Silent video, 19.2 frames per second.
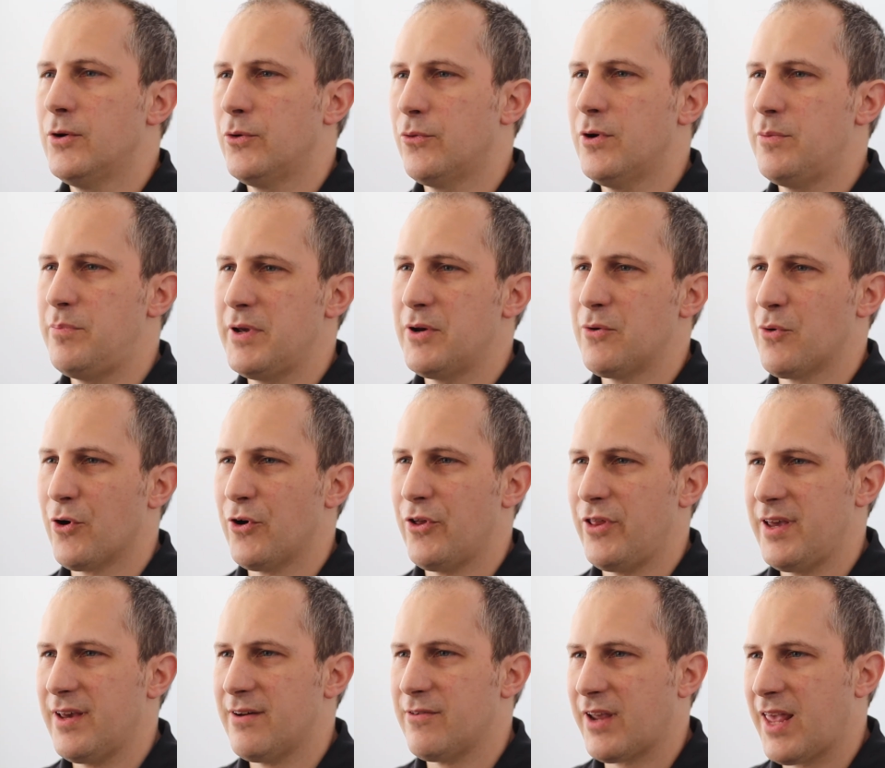would be
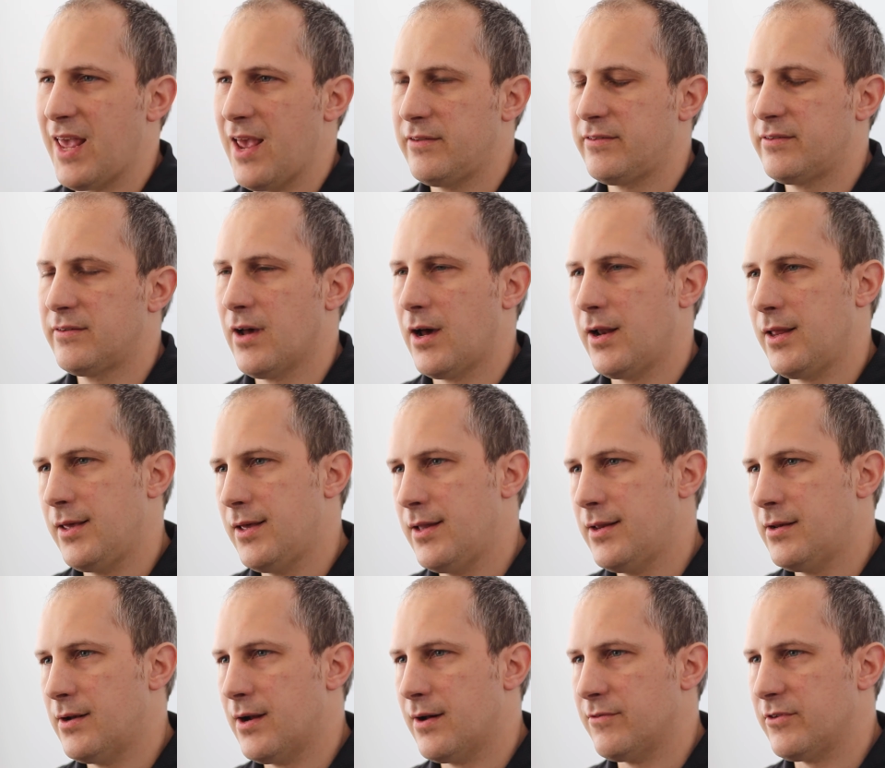worthy of a case study in
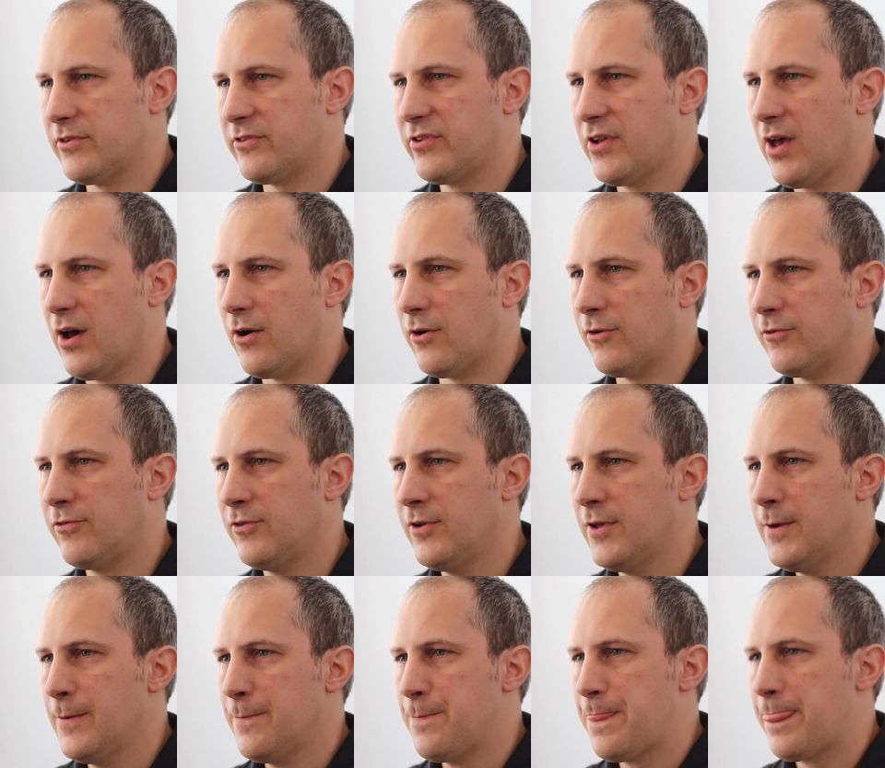and of itself.
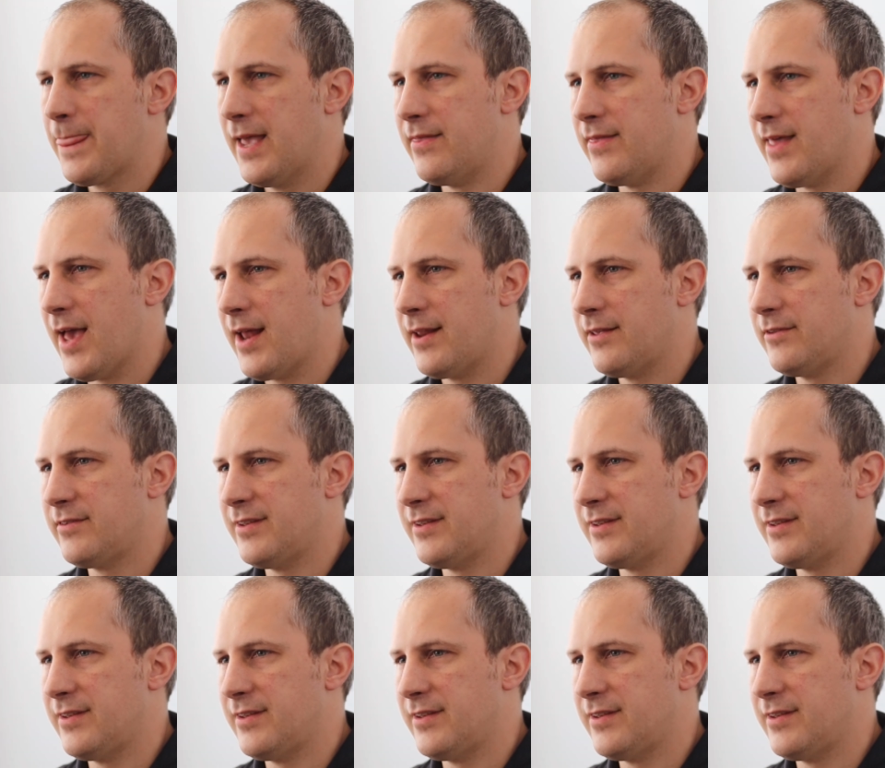And that is